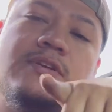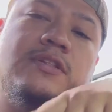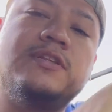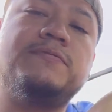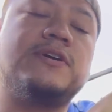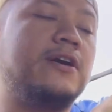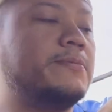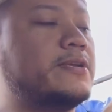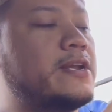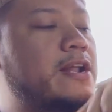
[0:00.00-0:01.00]
leave a
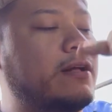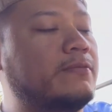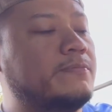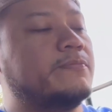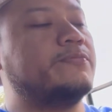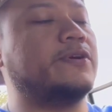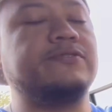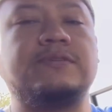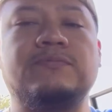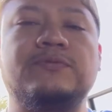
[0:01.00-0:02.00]
comment and I'll
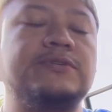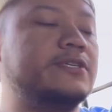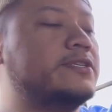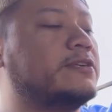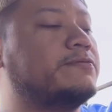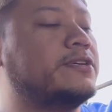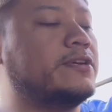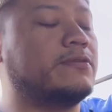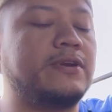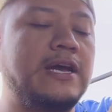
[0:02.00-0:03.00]
post a more detailed
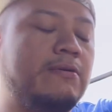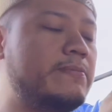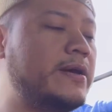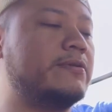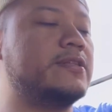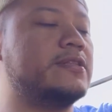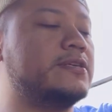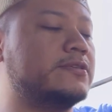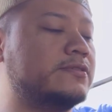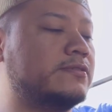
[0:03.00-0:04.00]
video on how I mounted
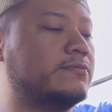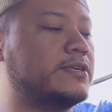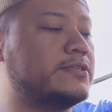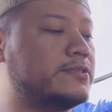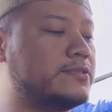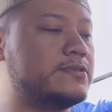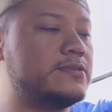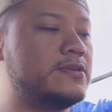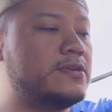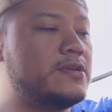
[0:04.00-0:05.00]
these race seats.
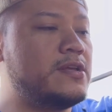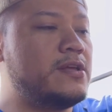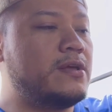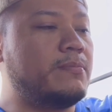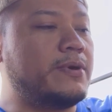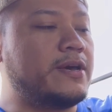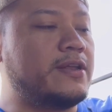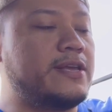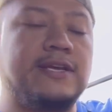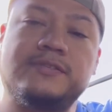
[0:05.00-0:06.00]

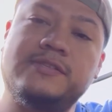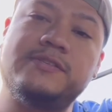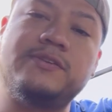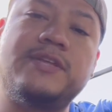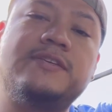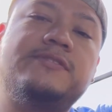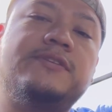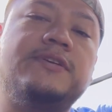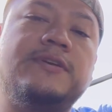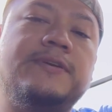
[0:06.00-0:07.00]
But yes, so that's
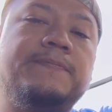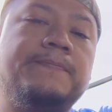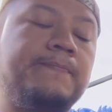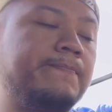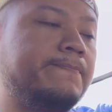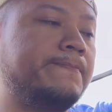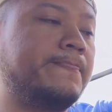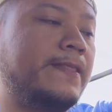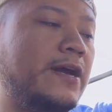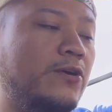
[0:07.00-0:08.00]
I
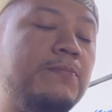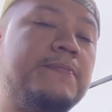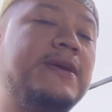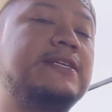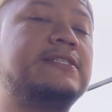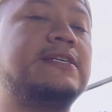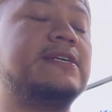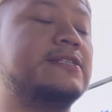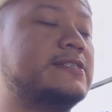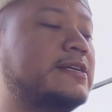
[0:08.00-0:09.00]
hope it makes
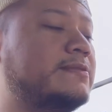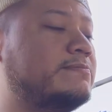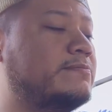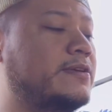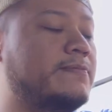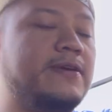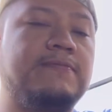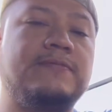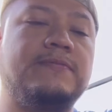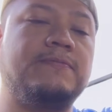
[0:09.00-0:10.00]
sense.
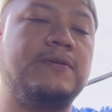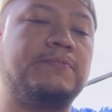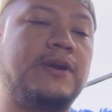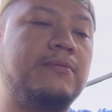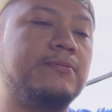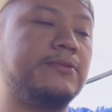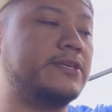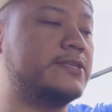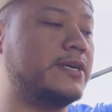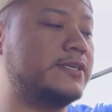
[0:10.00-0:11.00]
It probably
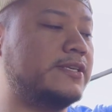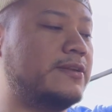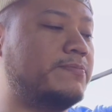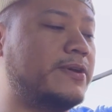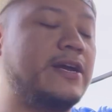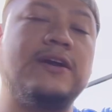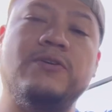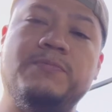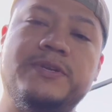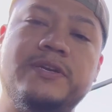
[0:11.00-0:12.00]
doesn't, but I
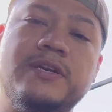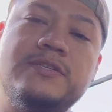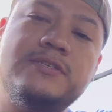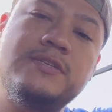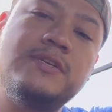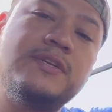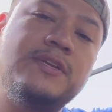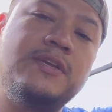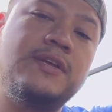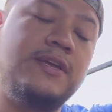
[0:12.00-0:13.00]
hope it does.
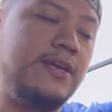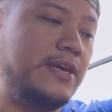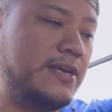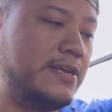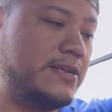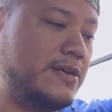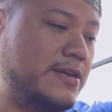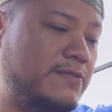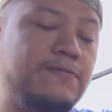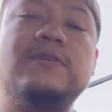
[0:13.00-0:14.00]
And
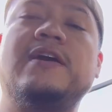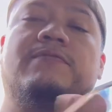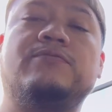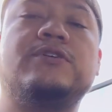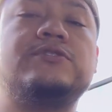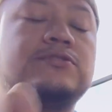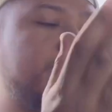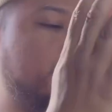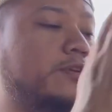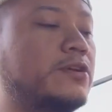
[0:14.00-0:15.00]
if you have questions, you can